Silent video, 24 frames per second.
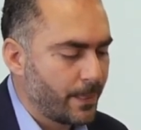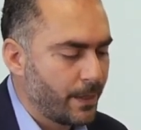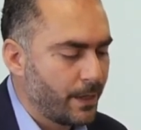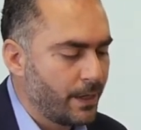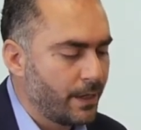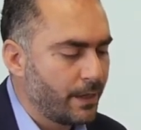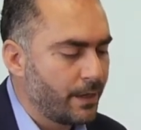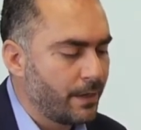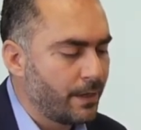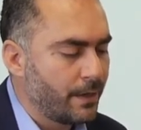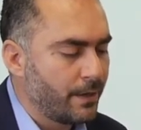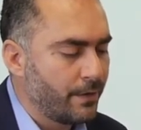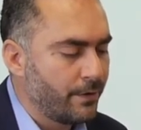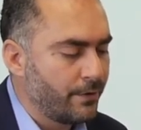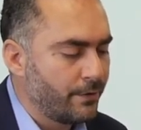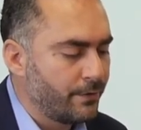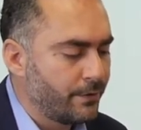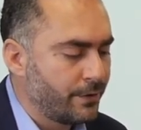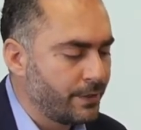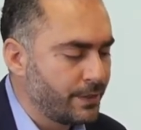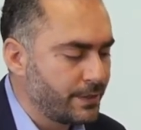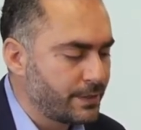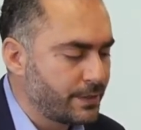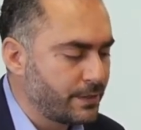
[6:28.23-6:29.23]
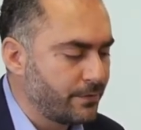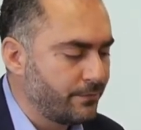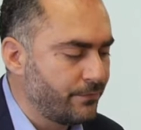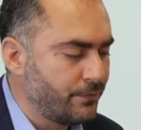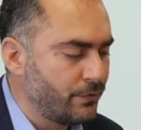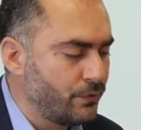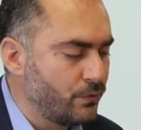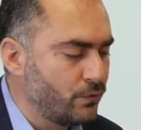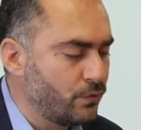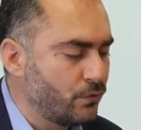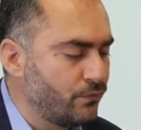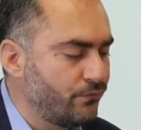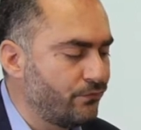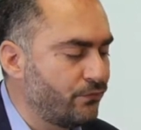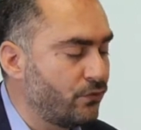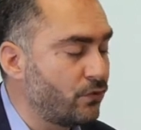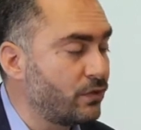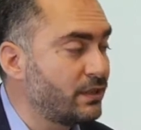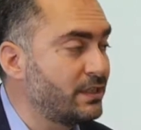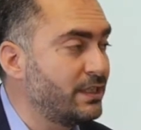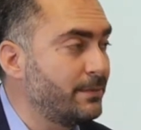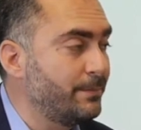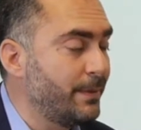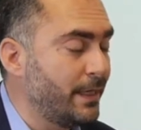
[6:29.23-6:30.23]
view
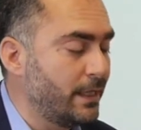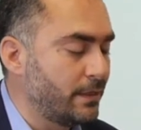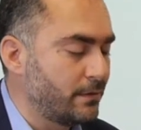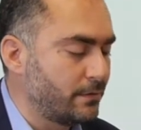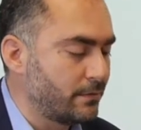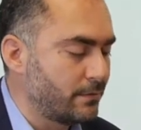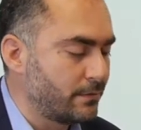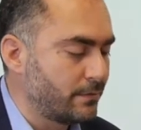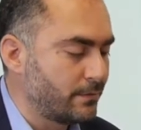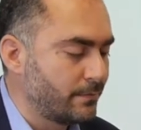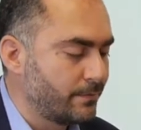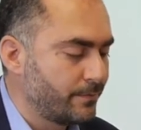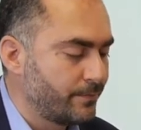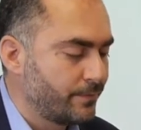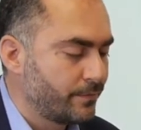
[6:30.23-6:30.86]
for debate